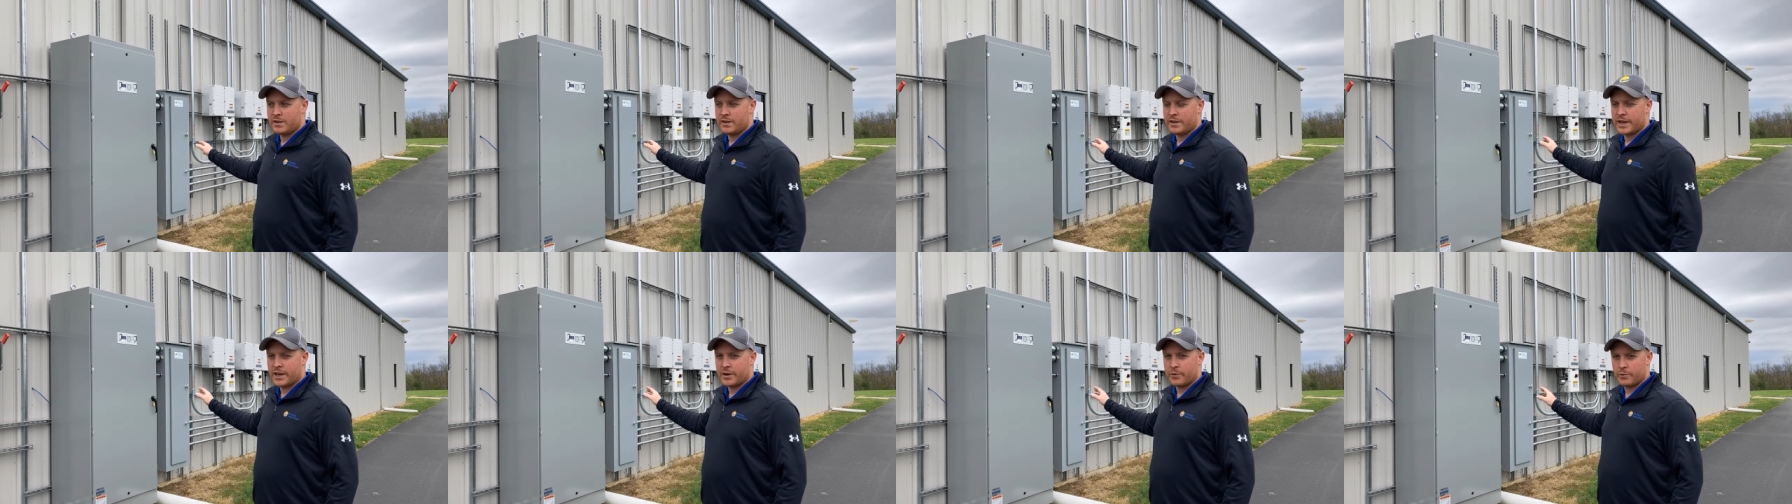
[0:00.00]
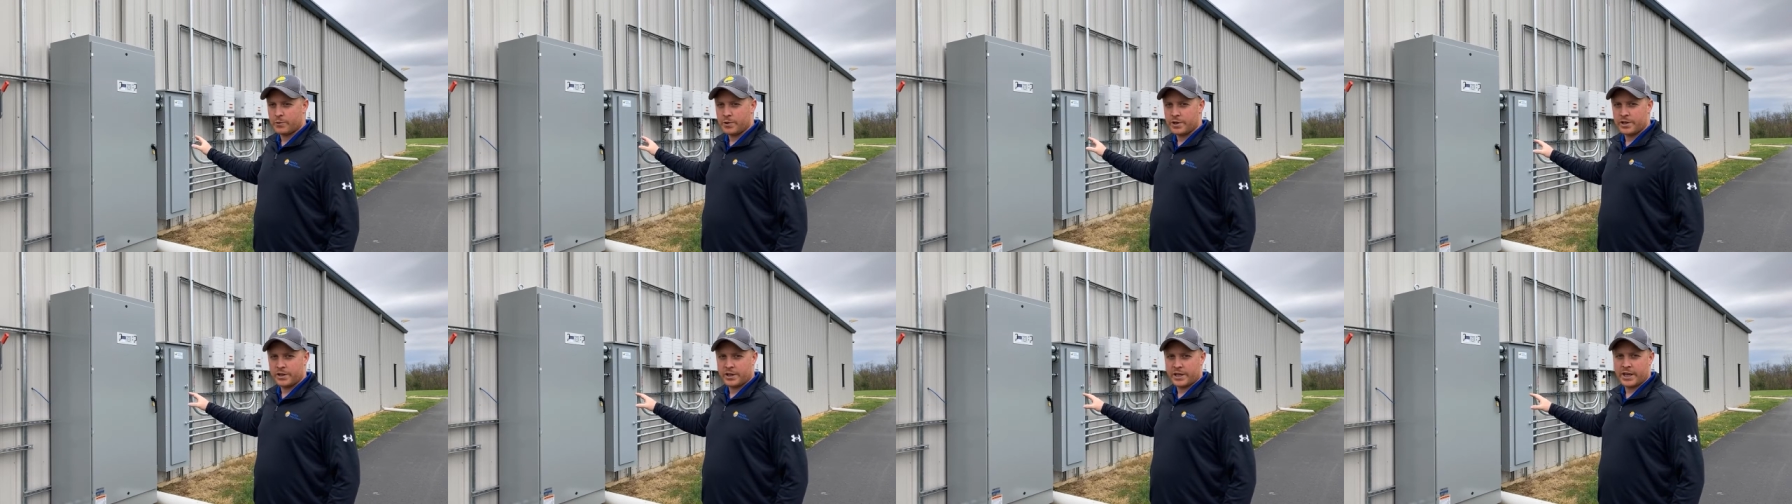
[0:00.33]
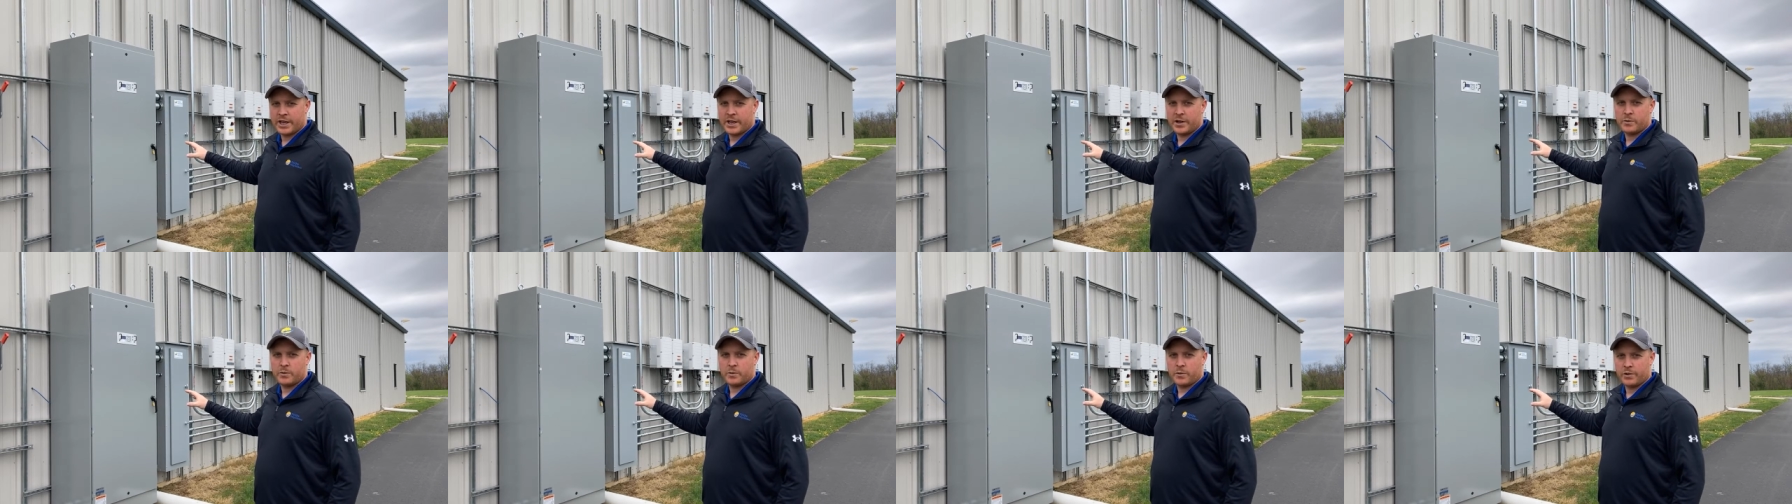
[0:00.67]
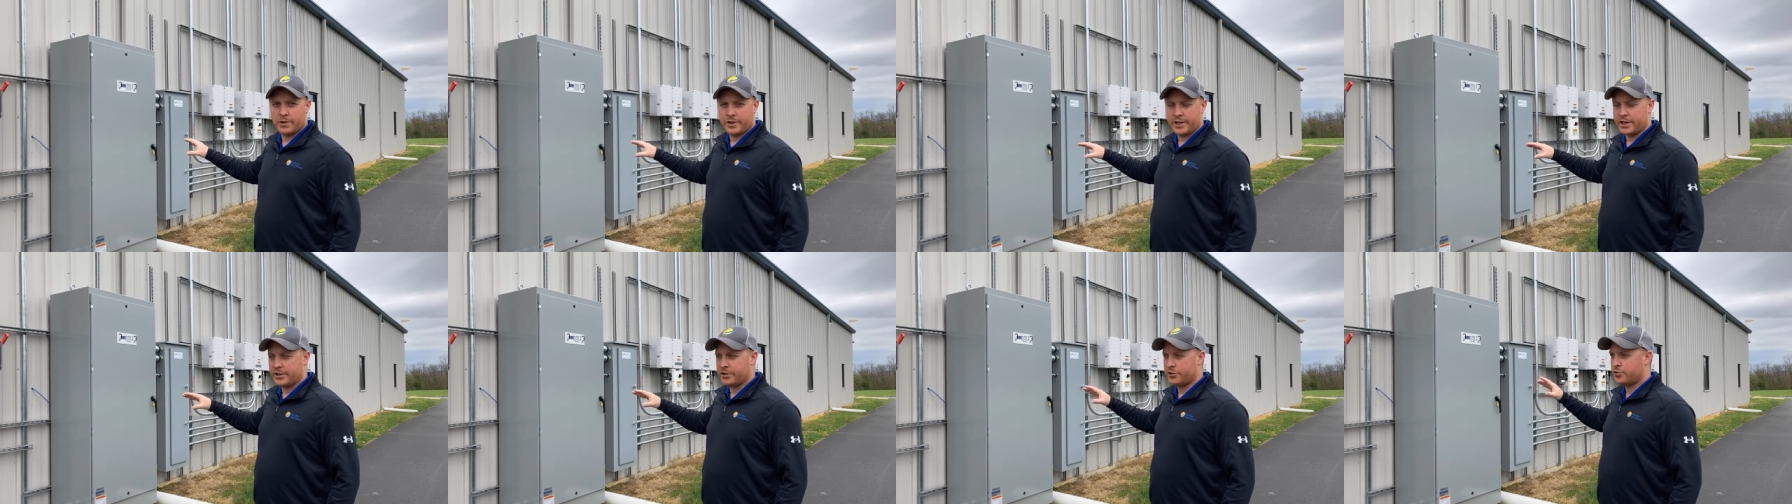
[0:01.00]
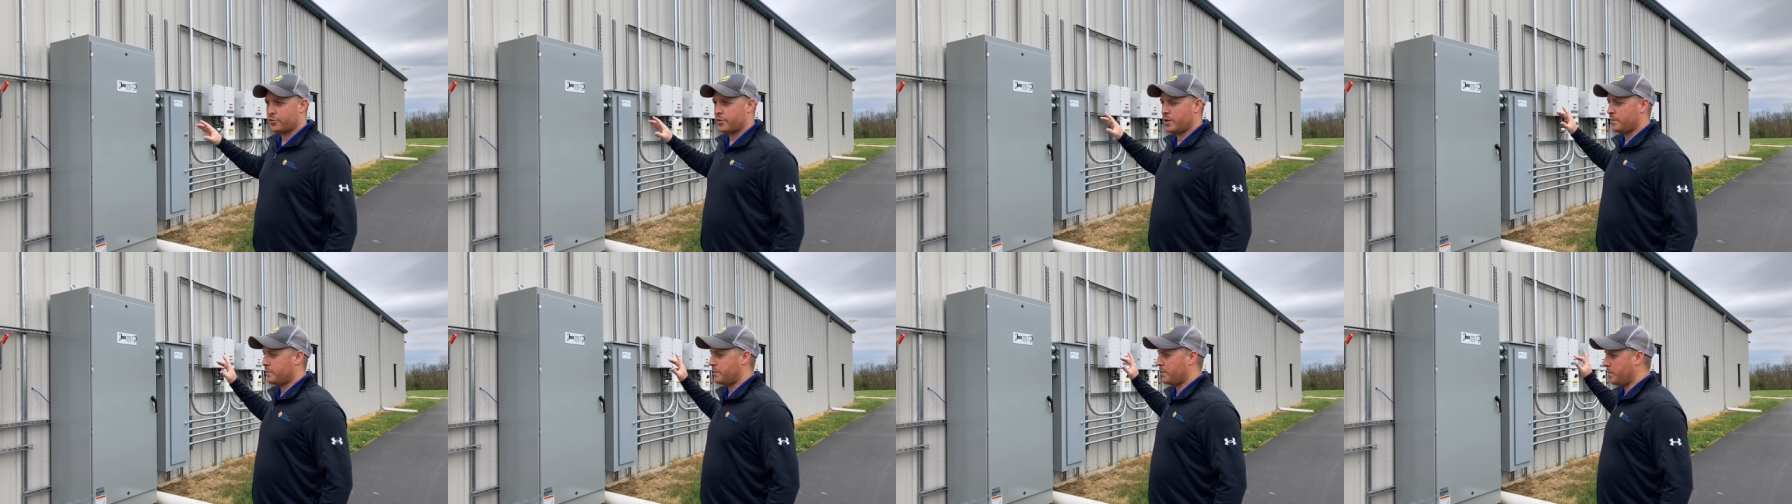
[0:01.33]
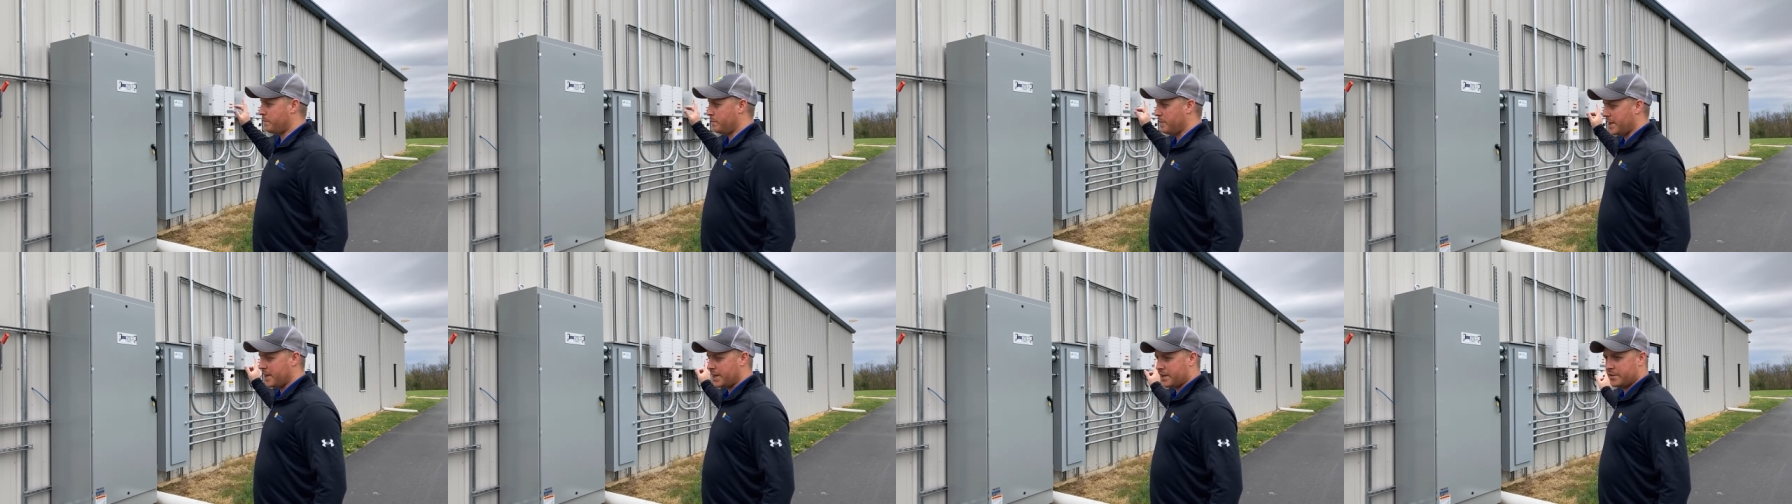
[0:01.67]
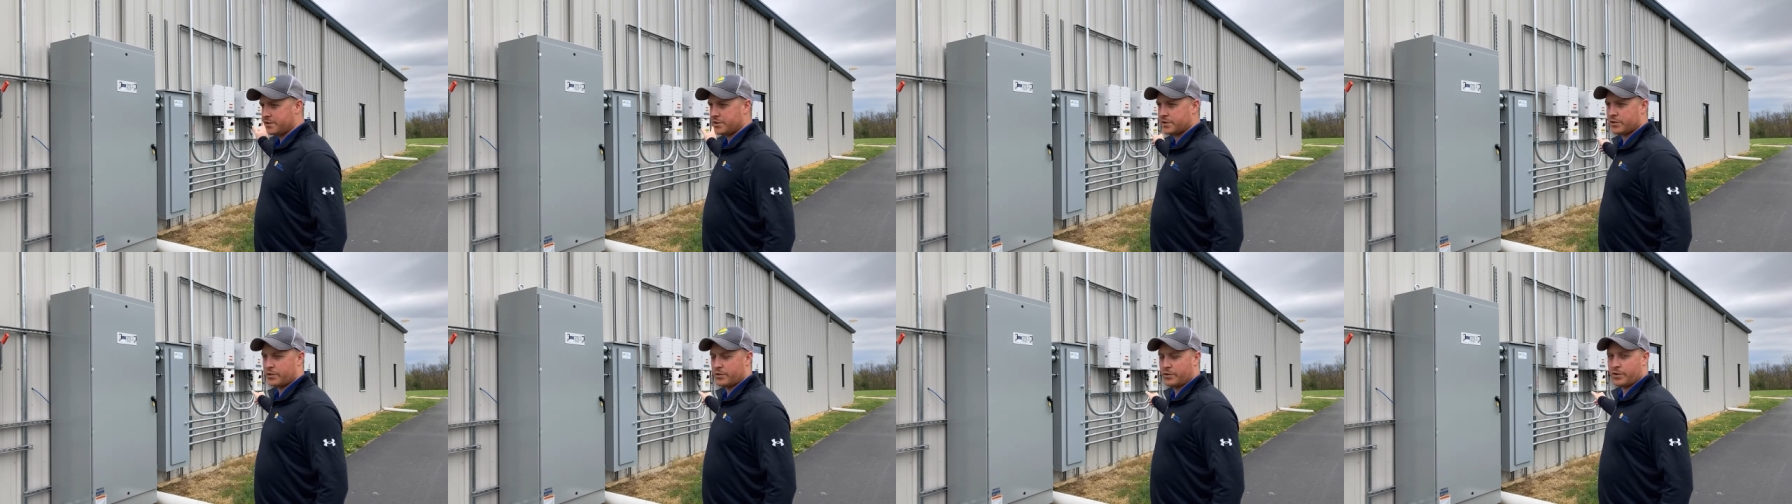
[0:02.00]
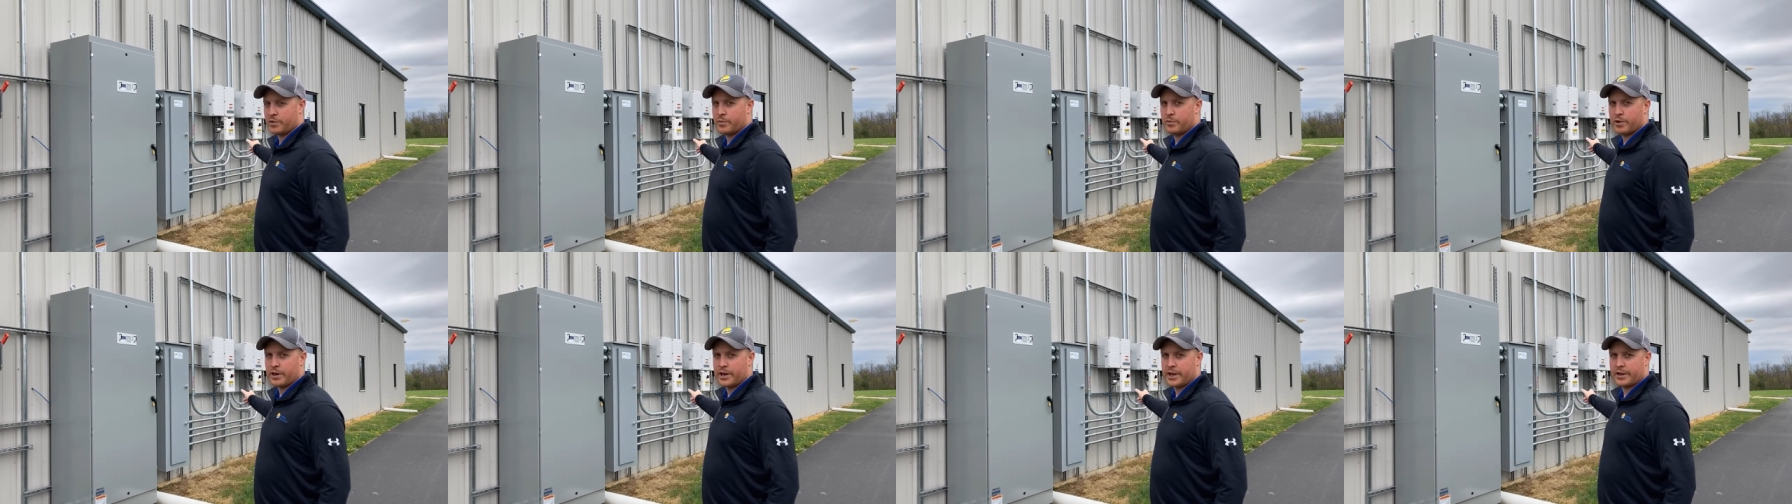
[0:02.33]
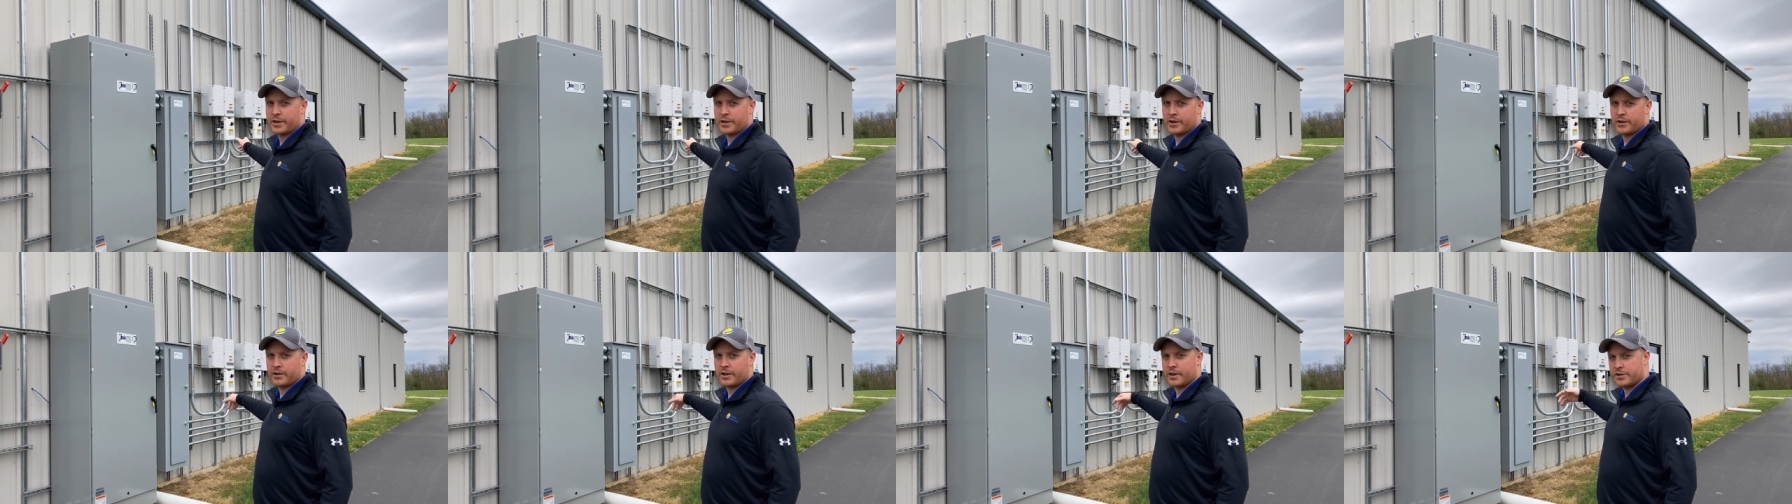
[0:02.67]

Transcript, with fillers: That relay will then trip the main solar breaker